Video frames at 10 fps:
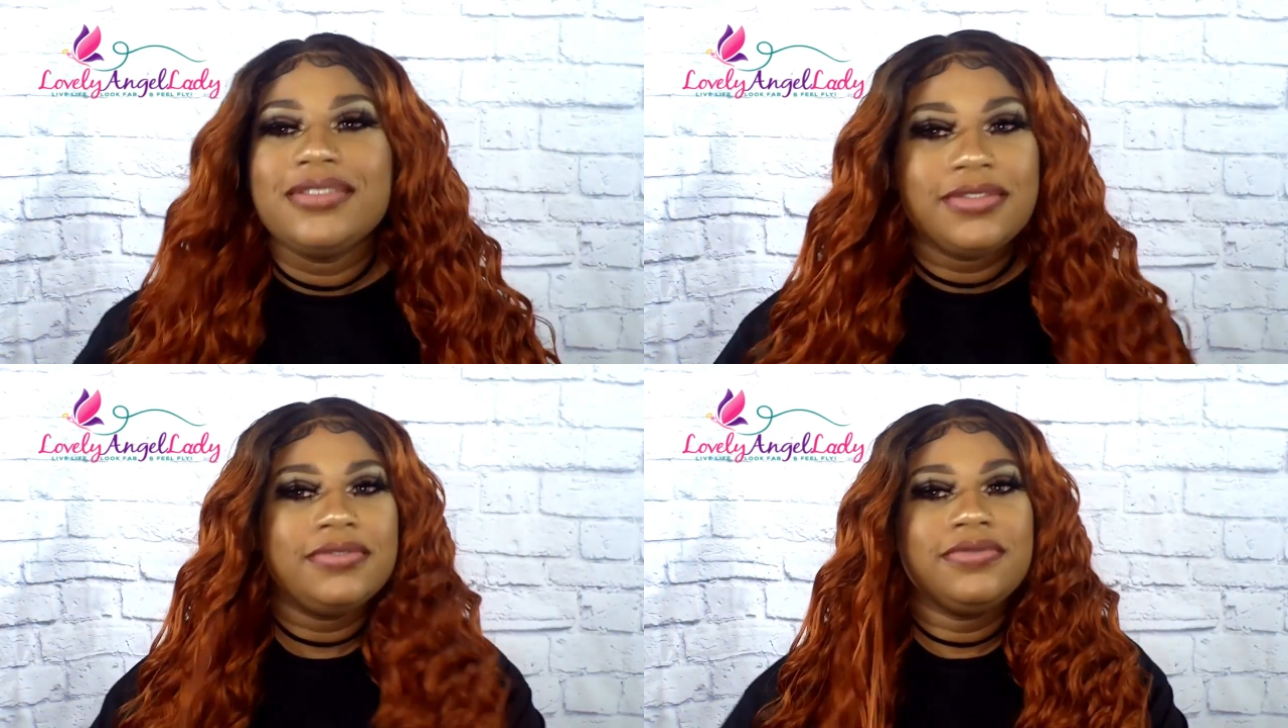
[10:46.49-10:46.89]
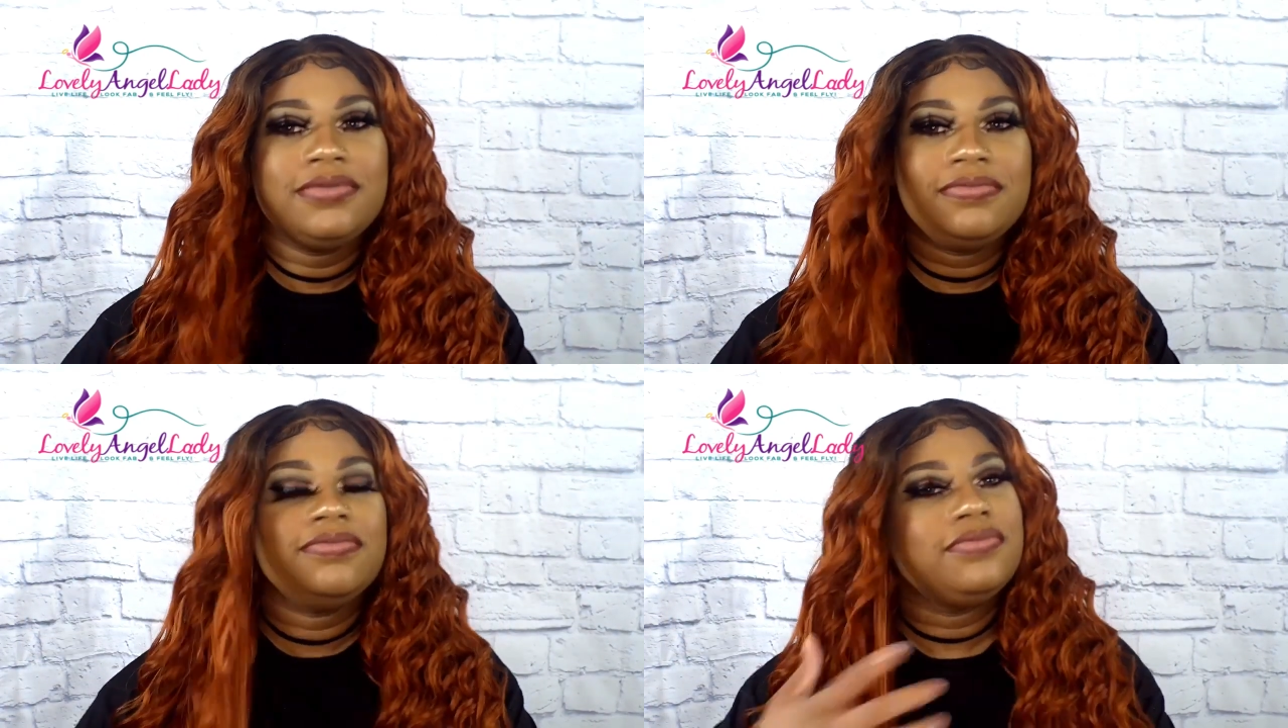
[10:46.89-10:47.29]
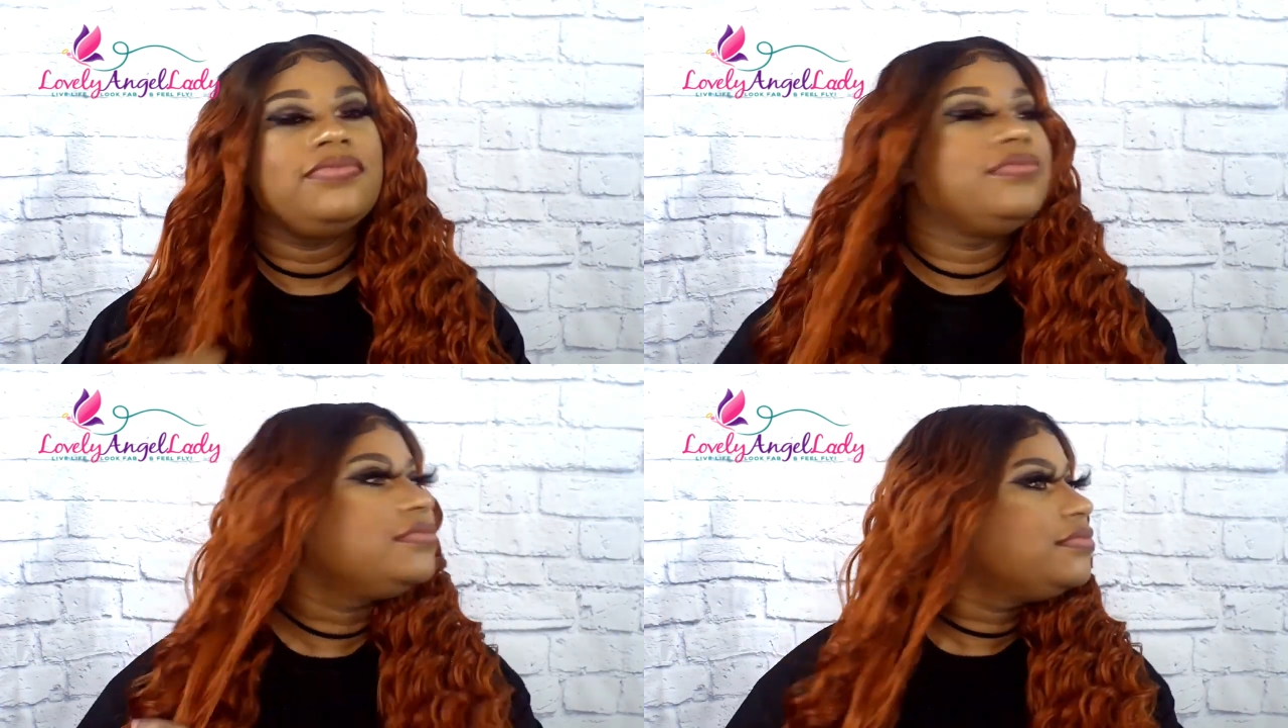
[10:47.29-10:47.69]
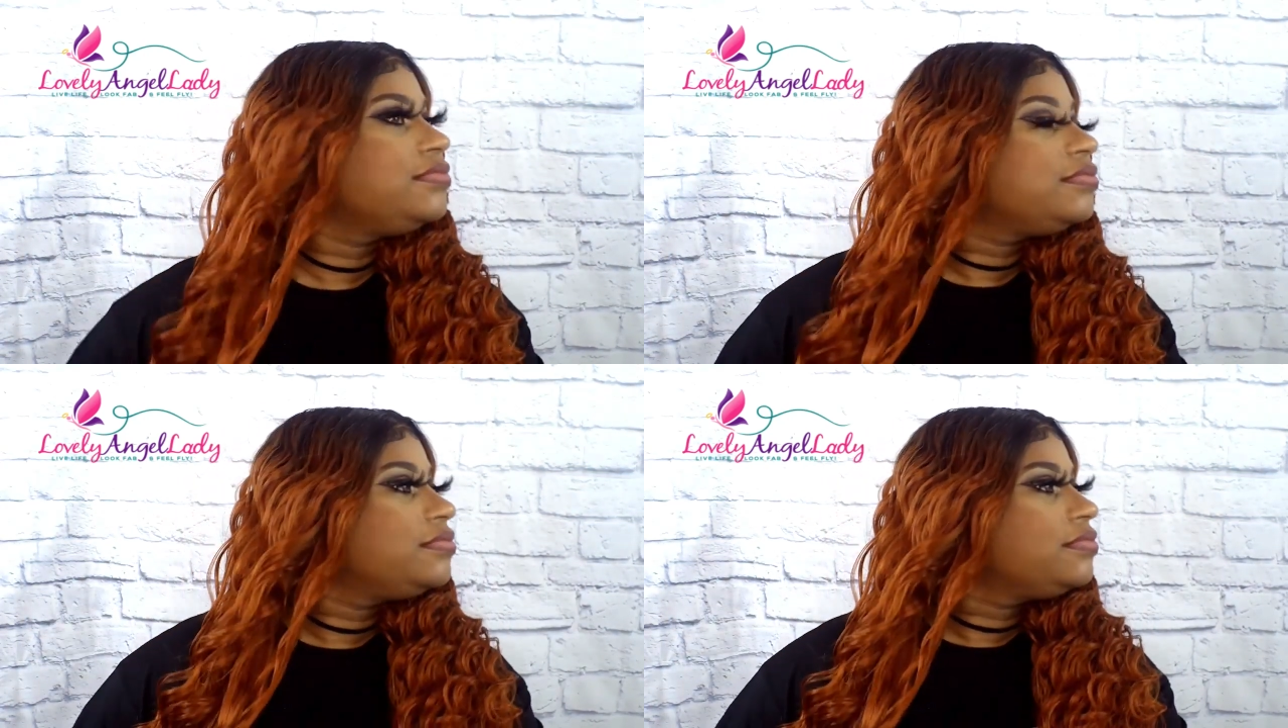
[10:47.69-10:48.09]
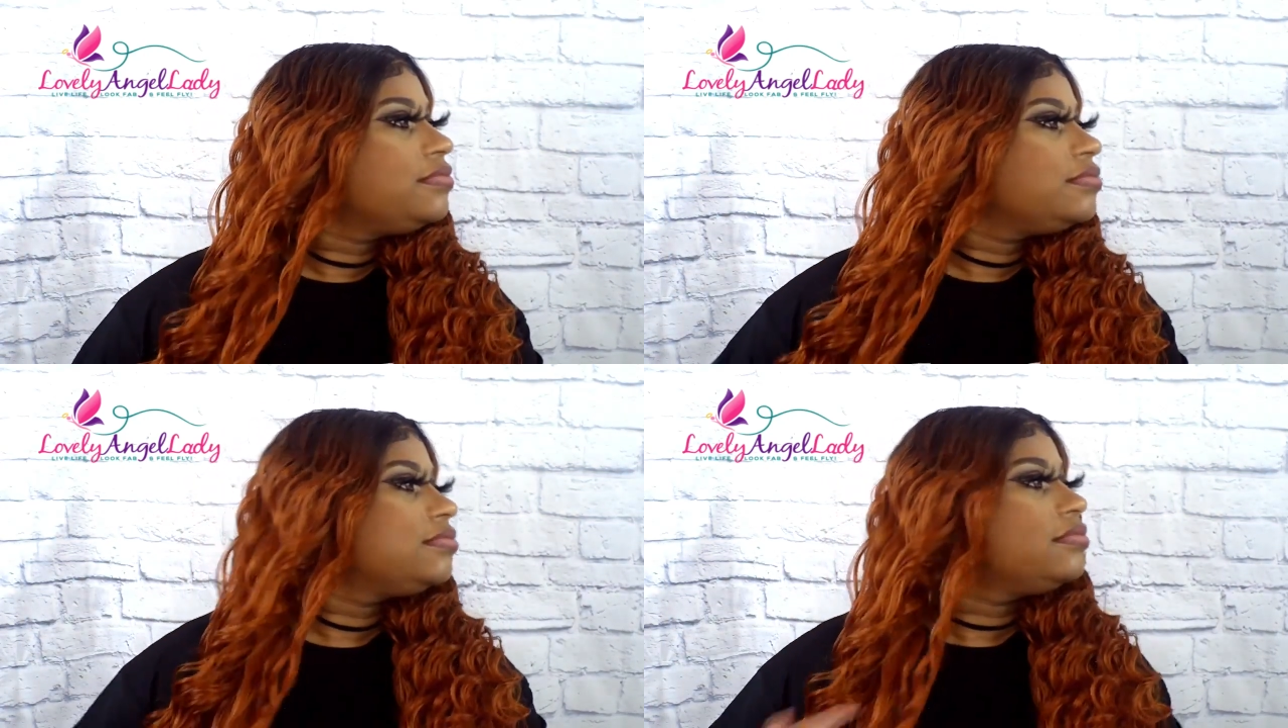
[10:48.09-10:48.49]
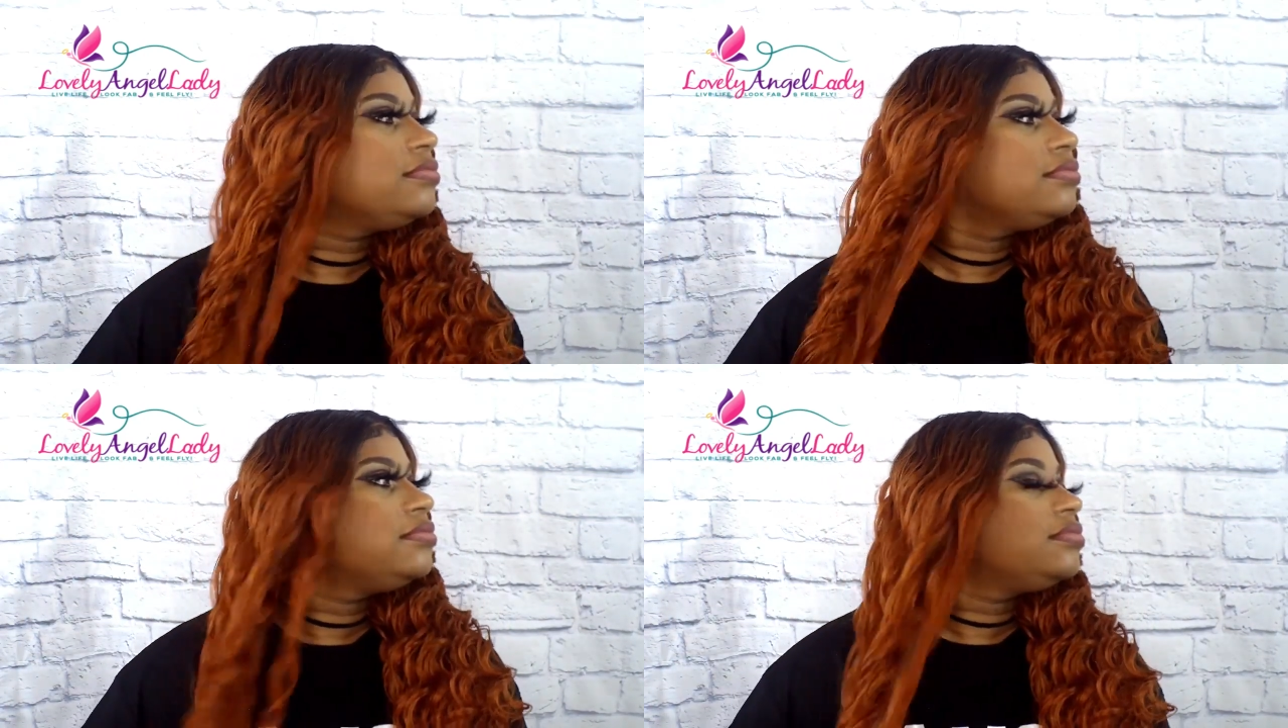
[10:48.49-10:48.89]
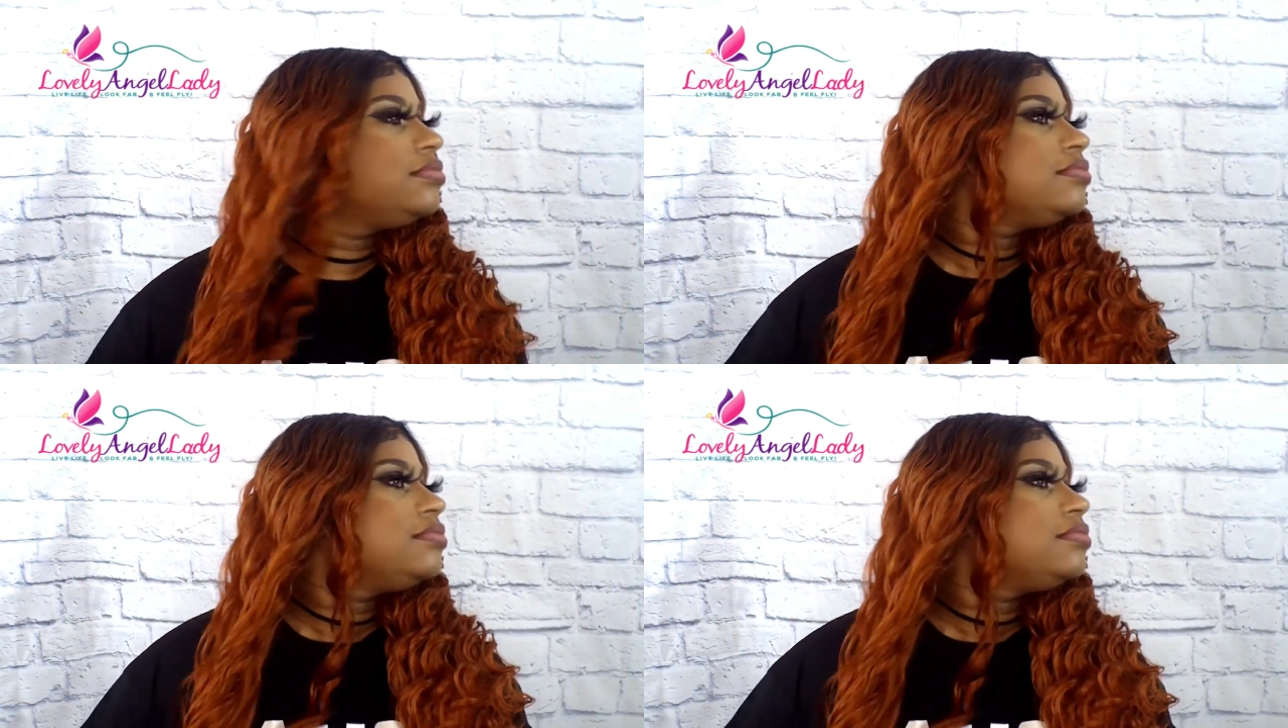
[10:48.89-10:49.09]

will be putting in some elbow work